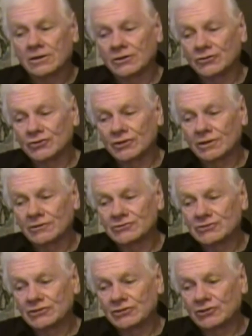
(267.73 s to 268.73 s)
And
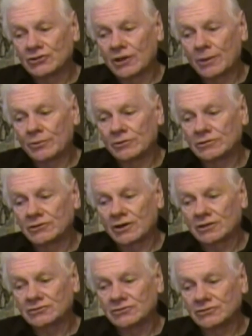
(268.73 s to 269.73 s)
listen to
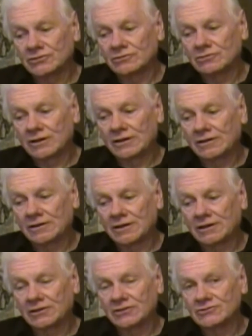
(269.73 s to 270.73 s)
Dr.
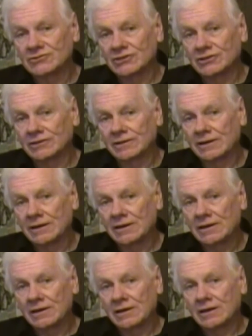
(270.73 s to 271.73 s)
Hodgkinson.
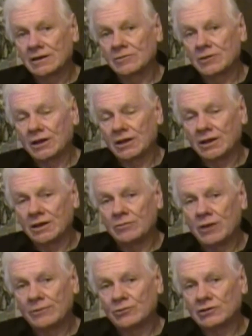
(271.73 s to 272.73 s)

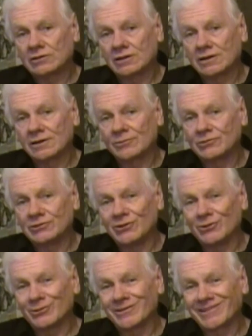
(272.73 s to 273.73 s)
Maybe it'll help you
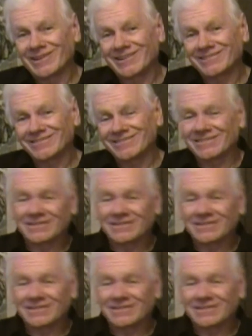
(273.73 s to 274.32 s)
deal with that.